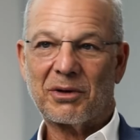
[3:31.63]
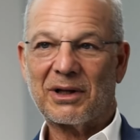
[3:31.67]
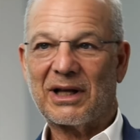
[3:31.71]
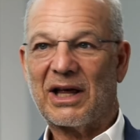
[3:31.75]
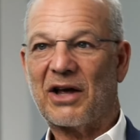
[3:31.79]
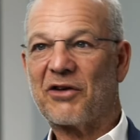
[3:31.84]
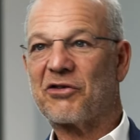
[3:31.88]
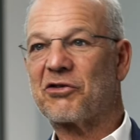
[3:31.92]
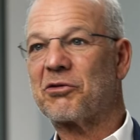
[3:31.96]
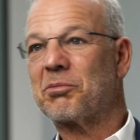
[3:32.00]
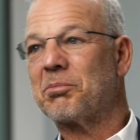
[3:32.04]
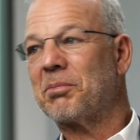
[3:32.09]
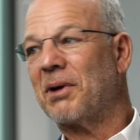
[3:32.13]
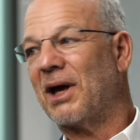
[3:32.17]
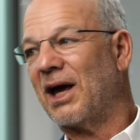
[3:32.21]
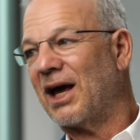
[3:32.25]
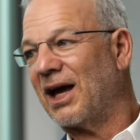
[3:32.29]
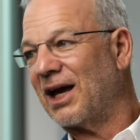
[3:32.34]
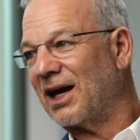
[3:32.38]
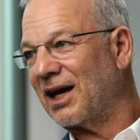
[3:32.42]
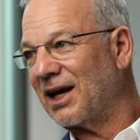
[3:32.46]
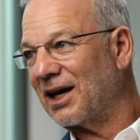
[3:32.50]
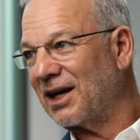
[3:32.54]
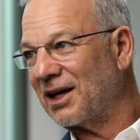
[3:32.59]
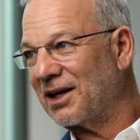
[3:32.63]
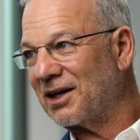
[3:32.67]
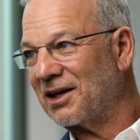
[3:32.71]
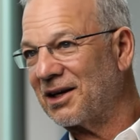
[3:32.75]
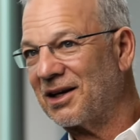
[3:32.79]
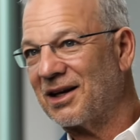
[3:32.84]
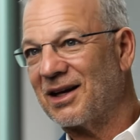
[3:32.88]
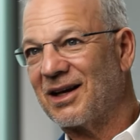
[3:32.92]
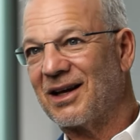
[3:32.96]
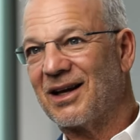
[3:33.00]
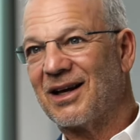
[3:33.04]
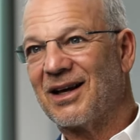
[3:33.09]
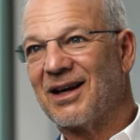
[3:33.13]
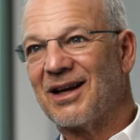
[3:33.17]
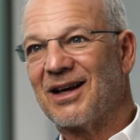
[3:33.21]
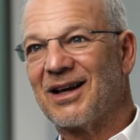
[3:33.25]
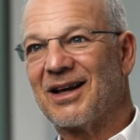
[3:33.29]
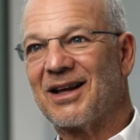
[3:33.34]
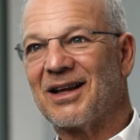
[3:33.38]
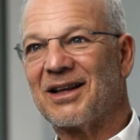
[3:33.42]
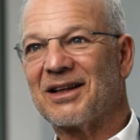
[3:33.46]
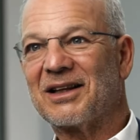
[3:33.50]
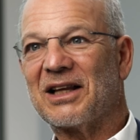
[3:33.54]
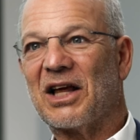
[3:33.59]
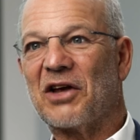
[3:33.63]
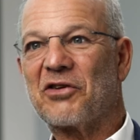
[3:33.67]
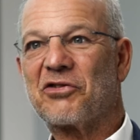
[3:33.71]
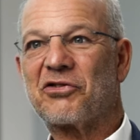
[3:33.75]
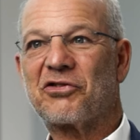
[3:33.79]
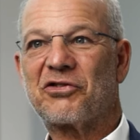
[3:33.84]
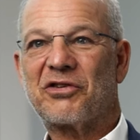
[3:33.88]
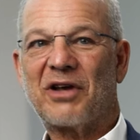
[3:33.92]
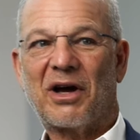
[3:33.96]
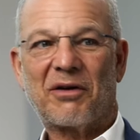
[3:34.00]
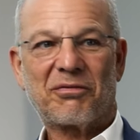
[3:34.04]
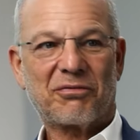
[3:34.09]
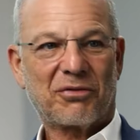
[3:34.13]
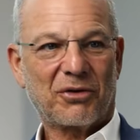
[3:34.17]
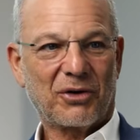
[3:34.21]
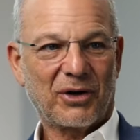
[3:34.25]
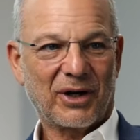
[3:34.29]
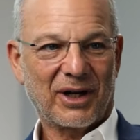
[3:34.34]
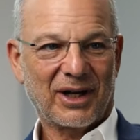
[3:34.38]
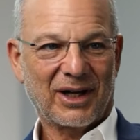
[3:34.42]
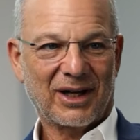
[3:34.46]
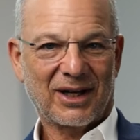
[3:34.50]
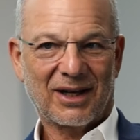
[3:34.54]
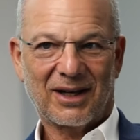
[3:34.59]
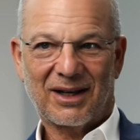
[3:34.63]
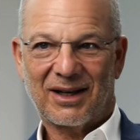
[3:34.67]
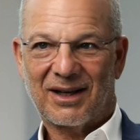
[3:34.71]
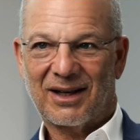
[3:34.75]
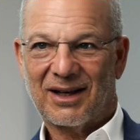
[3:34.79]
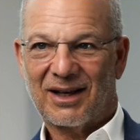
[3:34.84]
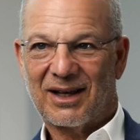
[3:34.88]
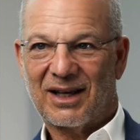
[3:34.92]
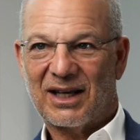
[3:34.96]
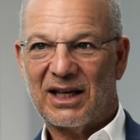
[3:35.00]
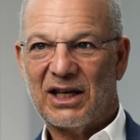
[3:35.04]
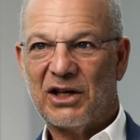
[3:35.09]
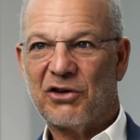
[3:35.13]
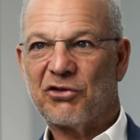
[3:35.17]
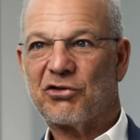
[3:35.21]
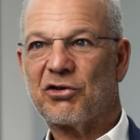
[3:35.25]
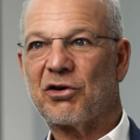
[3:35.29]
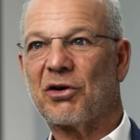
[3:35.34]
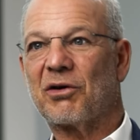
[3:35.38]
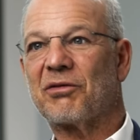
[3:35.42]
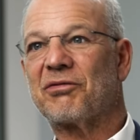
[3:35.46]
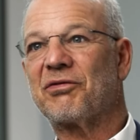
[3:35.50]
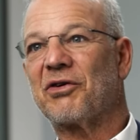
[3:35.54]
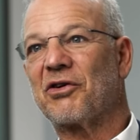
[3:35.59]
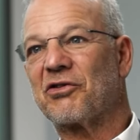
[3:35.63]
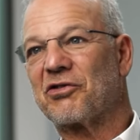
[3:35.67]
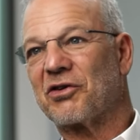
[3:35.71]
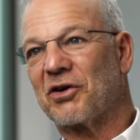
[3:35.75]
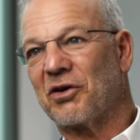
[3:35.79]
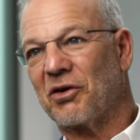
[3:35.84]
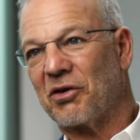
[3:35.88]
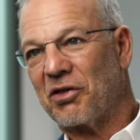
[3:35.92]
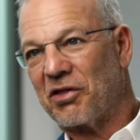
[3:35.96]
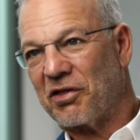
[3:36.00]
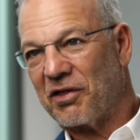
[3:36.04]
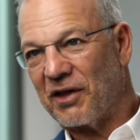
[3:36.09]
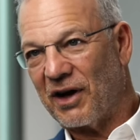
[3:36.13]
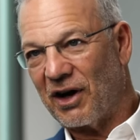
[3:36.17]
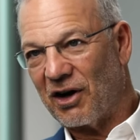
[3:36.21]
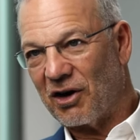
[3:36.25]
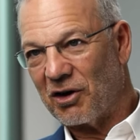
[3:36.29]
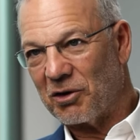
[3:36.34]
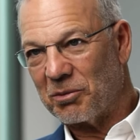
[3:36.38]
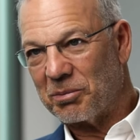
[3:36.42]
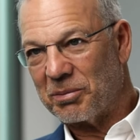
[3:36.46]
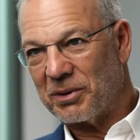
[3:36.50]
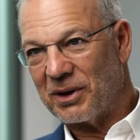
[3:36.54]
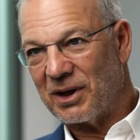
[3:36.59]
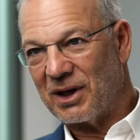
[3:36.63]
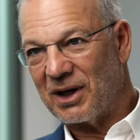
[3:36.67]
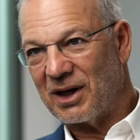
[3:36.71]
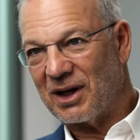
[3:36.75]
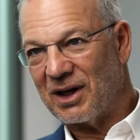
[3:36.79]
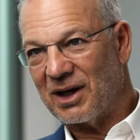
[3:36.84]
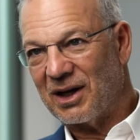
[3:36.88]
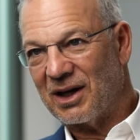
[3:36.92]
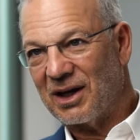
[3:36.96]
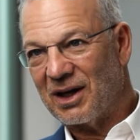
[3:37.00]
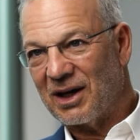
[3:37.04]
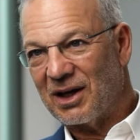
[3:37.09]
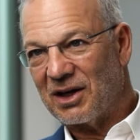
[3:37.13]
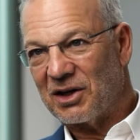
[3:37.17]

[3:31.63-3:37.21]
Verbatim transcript: Less pain, less suffering, easier physical therapy,